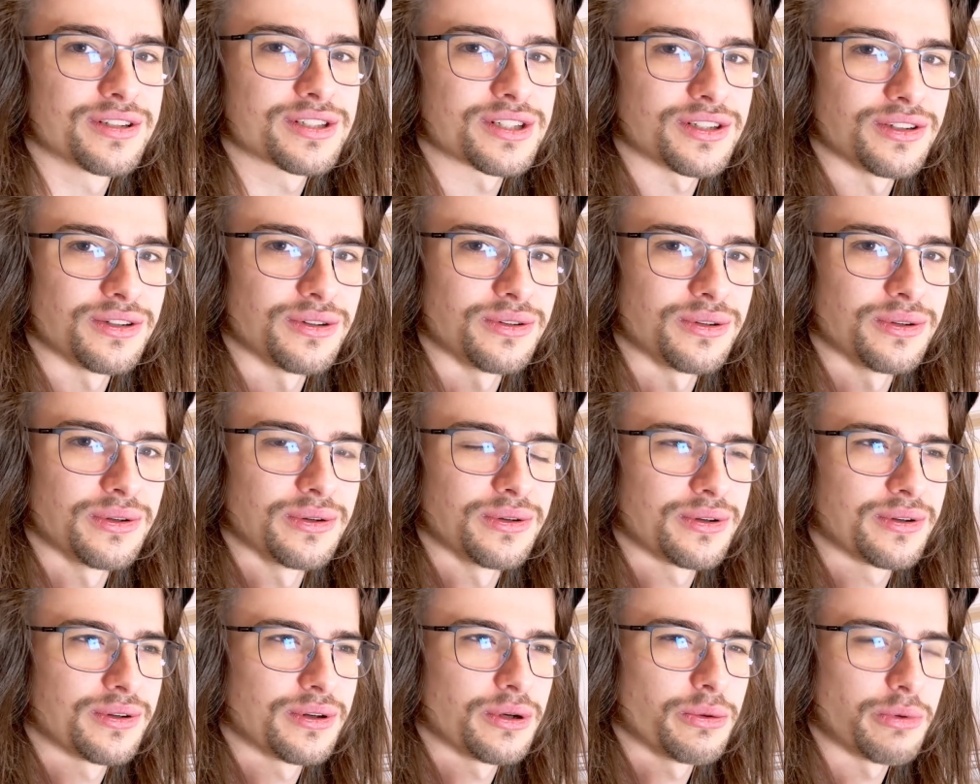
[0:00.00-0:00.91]
to
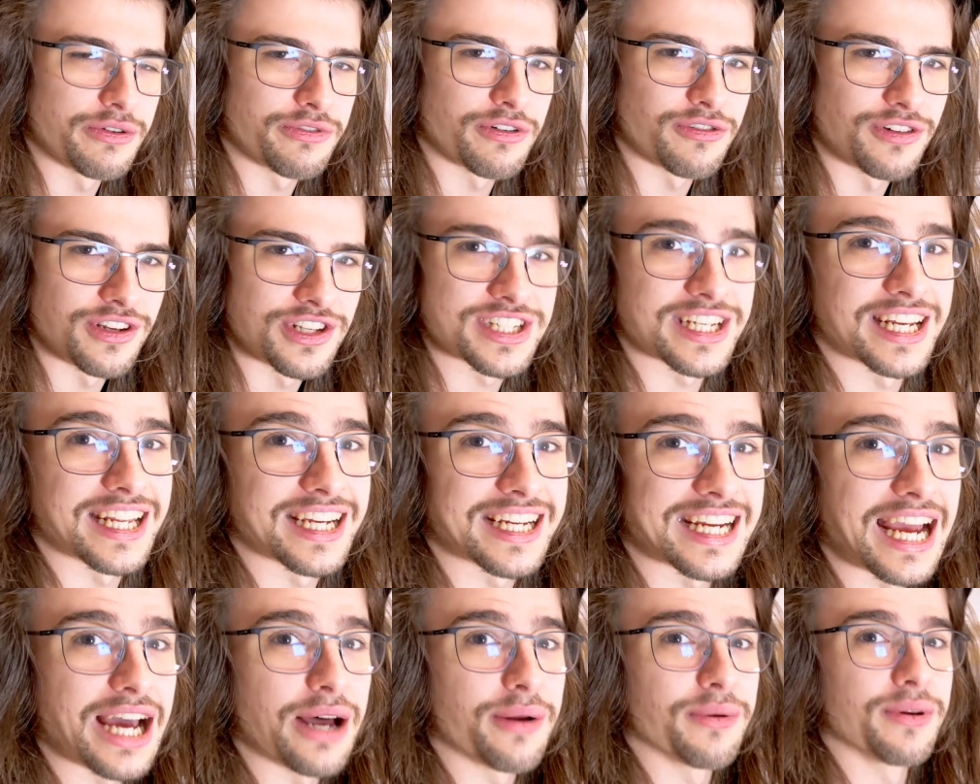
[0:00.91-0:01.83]
whoever runs that
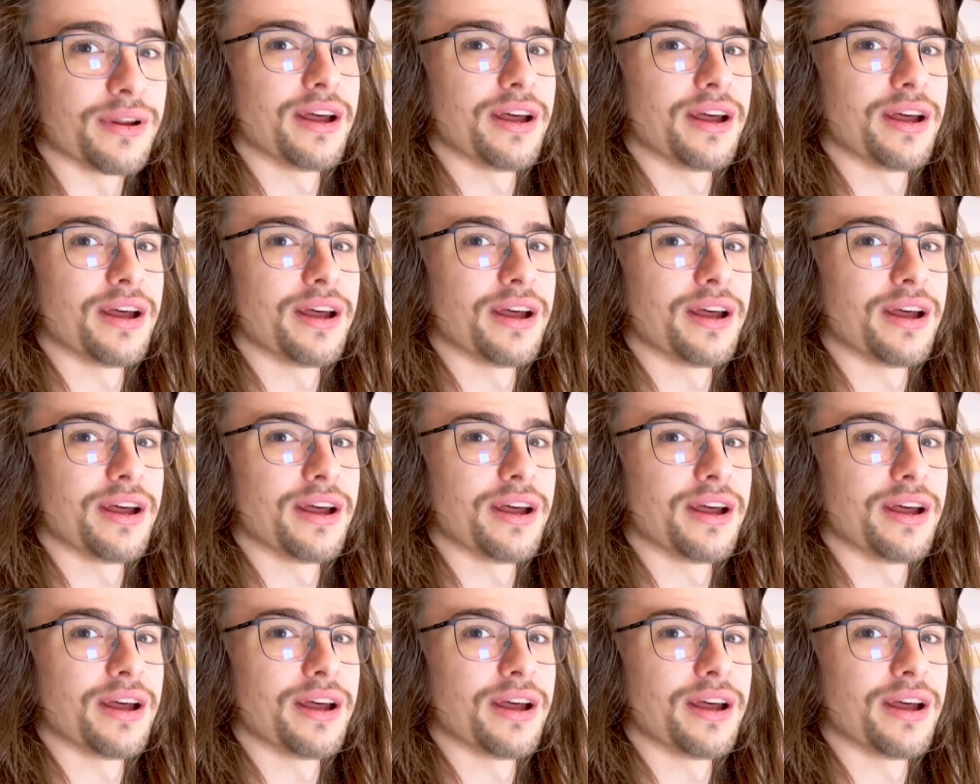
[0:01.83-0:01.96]
account.